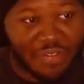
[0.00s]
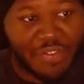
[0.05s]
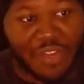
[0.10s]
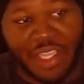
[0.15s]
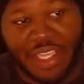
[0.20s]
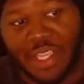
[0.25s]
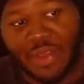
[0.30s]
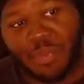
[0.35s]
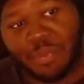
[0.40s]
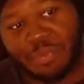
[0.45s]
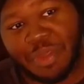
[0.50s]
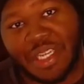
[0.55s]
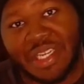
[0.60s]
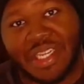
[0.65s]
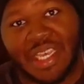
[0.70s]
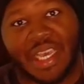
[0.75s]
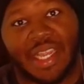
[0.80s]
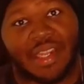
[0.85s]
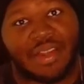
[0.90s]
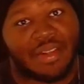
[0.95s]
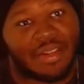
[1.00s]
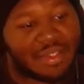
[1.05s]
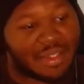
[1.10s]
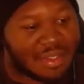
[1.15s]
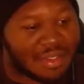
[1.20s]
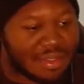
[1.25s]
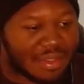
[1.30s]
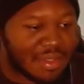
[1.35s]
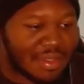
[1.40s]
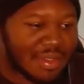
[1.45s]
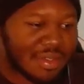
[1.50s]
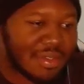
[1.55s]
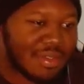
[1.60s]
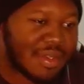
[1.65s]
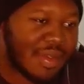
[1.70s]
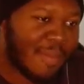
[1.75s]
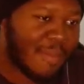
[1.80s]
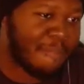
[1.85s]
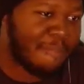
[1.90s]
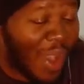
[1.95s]
Flanky would be dead.
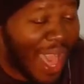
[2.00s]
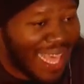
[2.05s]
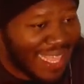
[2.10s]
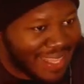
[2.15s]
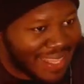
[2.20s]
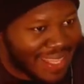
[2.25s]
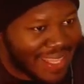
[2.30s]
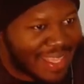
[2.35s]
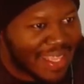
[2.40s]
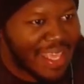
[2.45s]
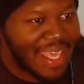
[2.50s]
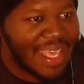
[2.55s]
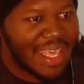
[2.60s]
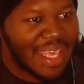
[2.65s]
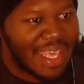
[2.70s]
What?